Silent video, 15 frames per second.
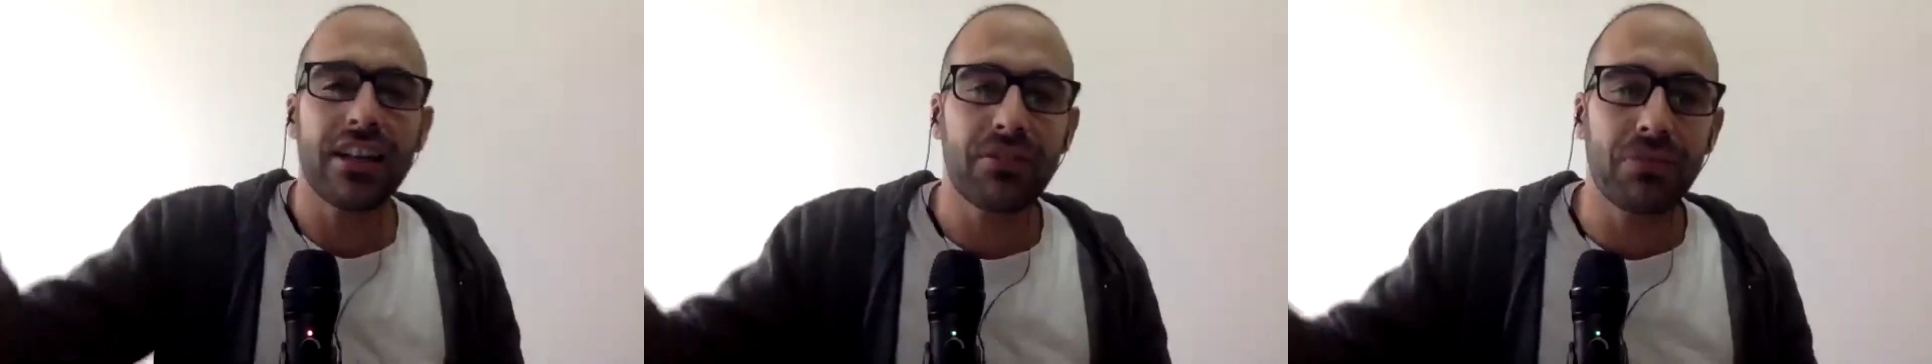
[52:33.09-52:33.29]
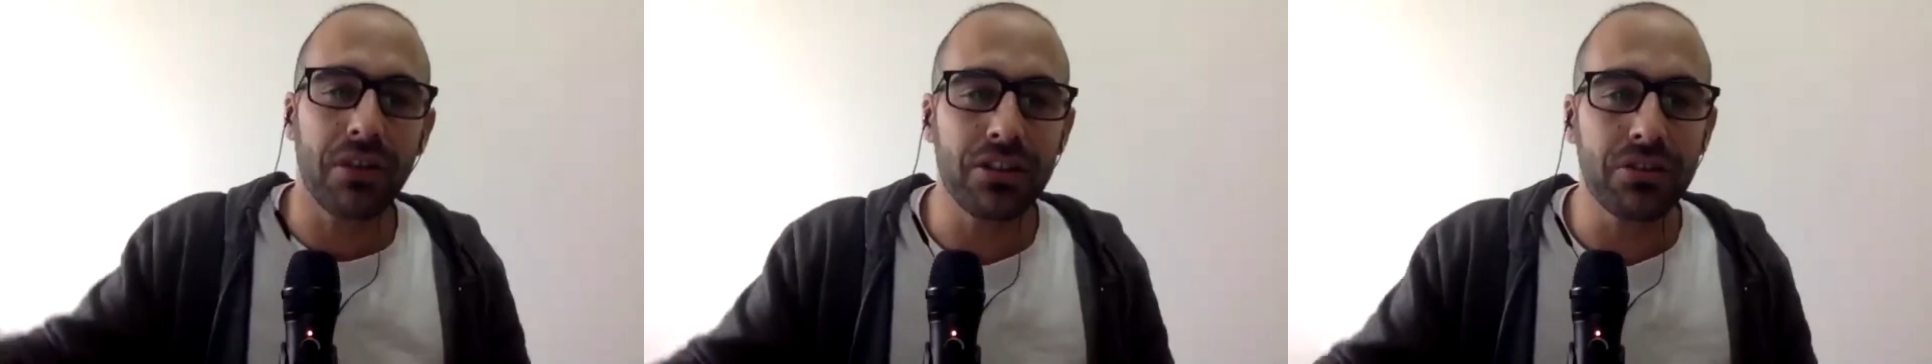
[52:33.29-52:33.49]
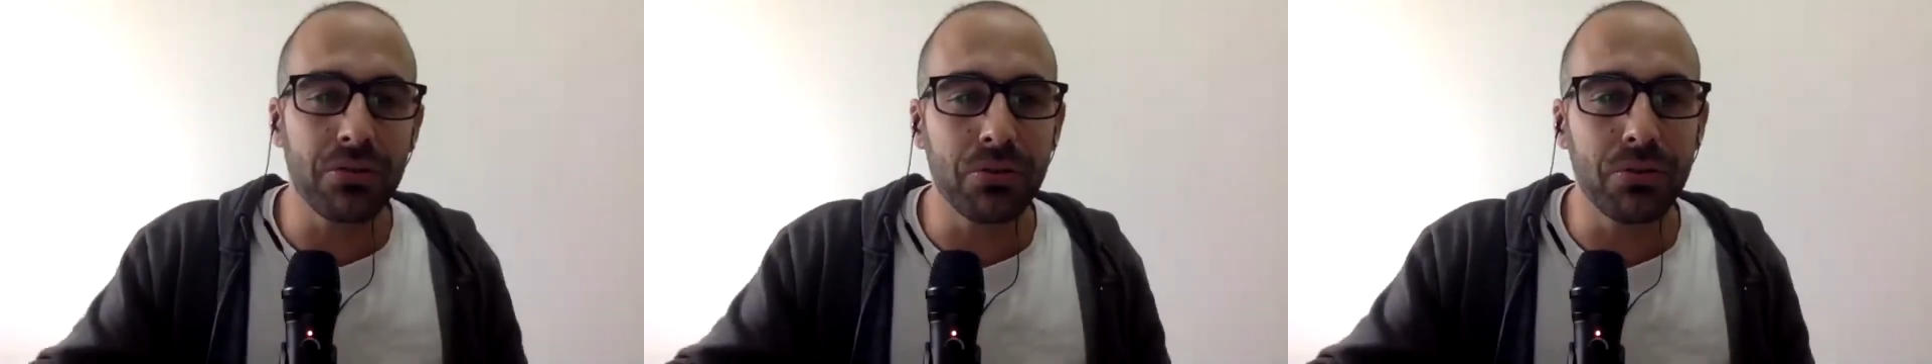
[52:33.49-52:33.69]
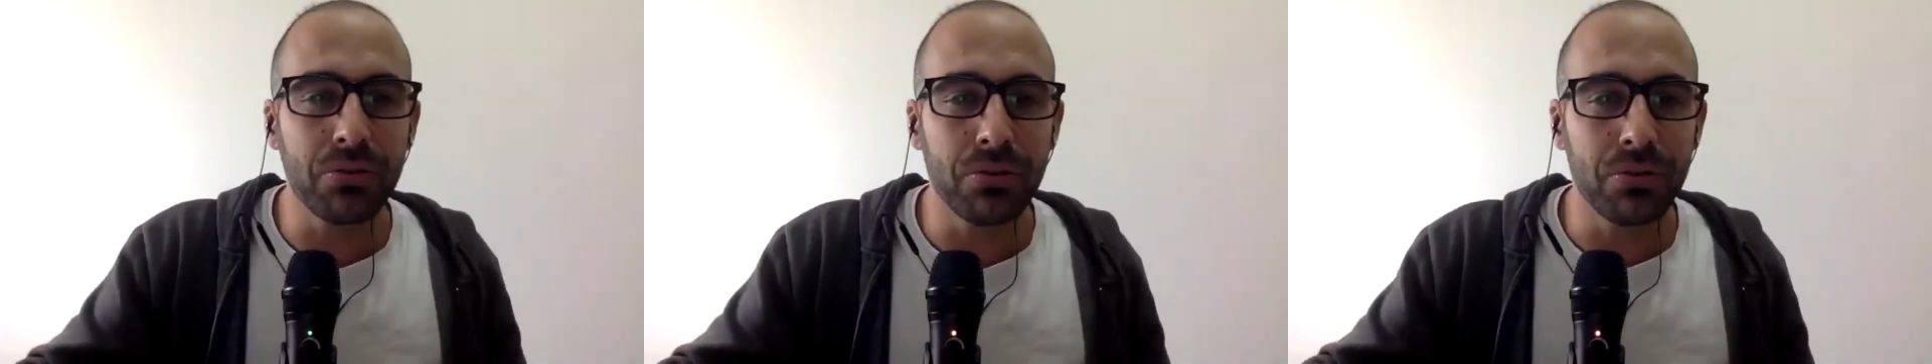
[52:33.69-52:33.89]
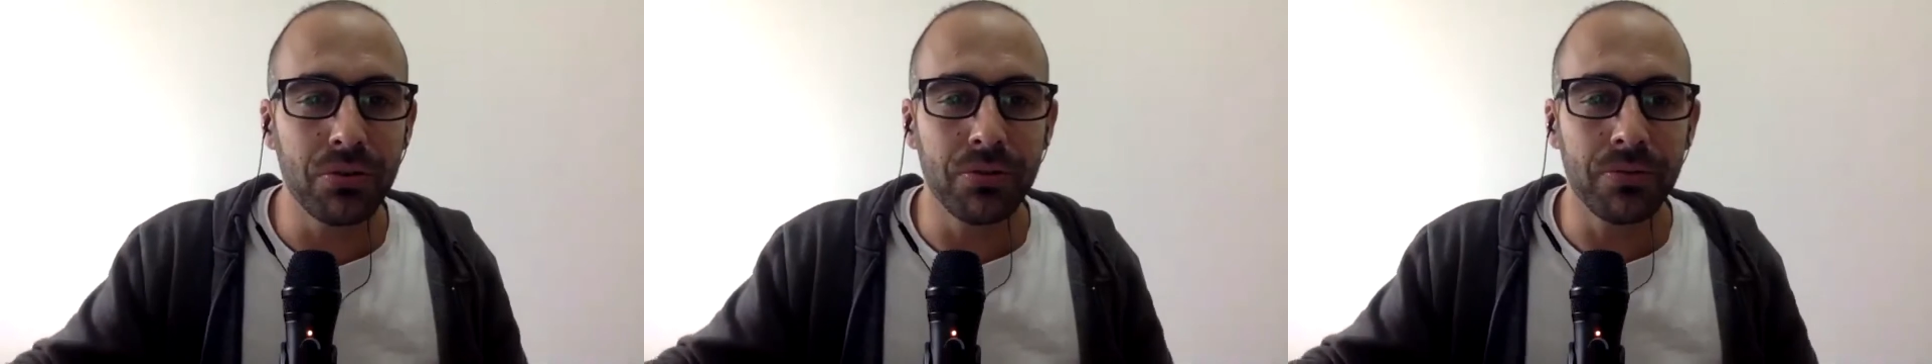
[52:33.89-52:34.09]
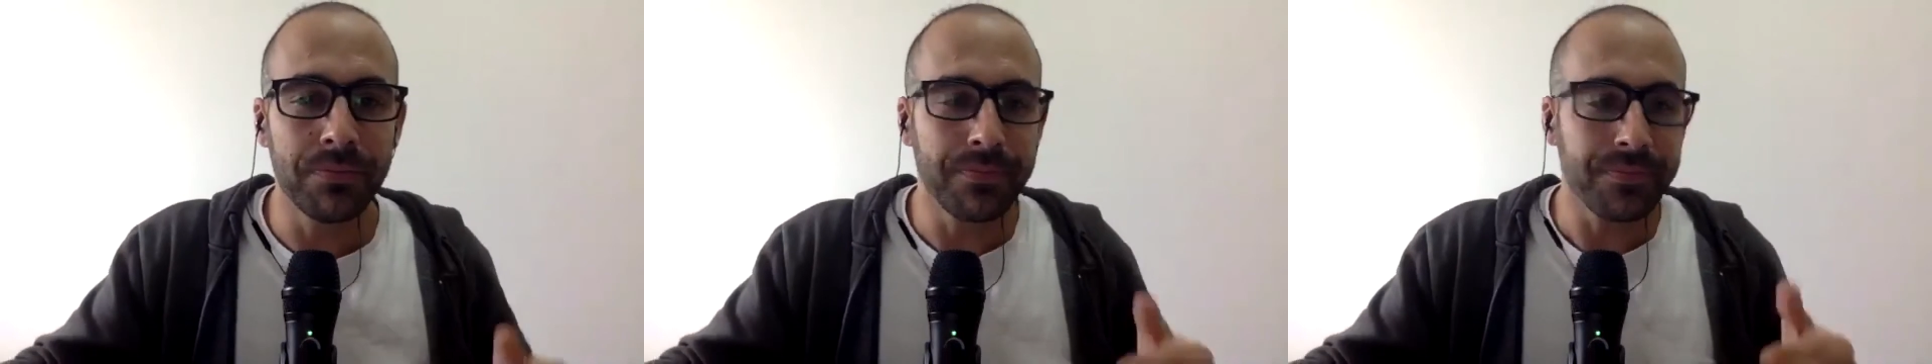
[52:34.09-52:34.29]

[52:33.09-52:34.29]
try to